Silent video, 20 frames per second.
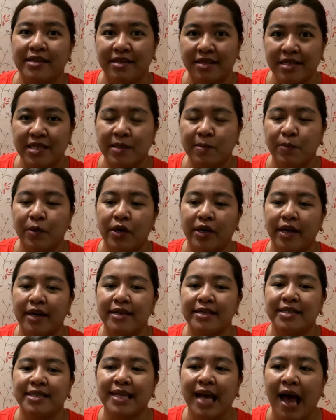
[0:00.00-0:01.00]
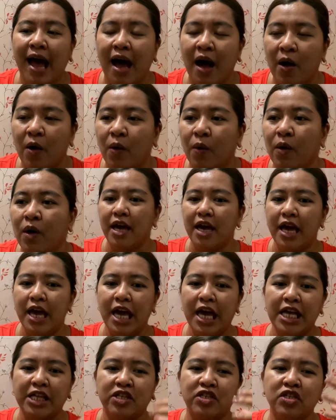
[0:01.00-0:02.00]
this book is how
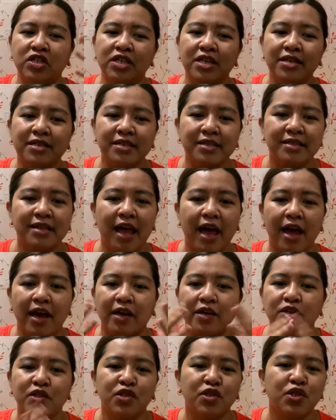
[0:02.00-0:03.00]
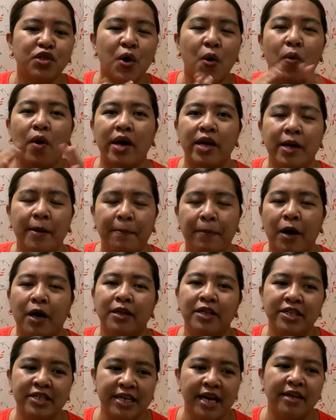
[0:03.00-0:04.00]
it's just like so
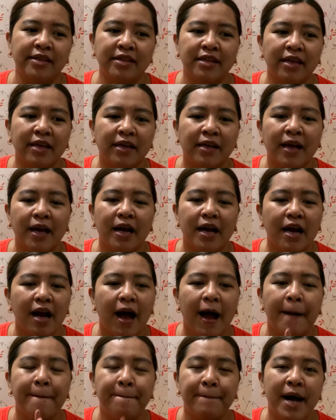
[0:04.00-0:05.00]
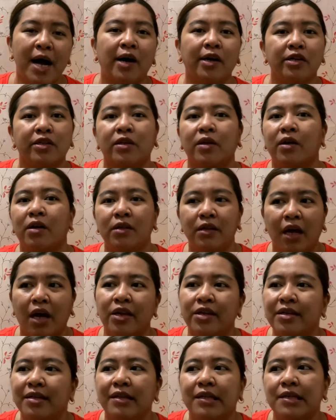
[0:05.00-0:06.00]
unapologetic about
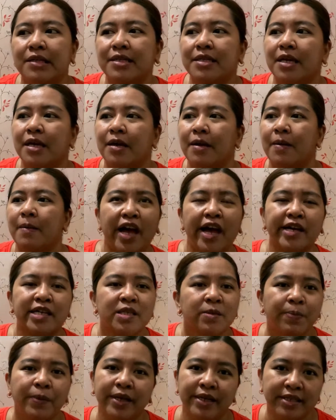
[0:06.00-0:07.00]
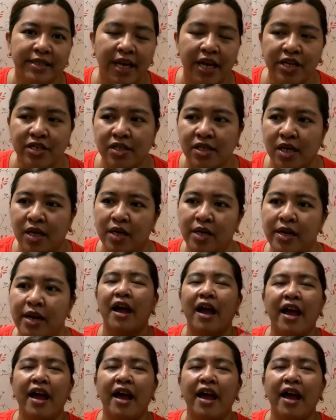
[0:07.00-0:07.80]
colonialism, exploitation,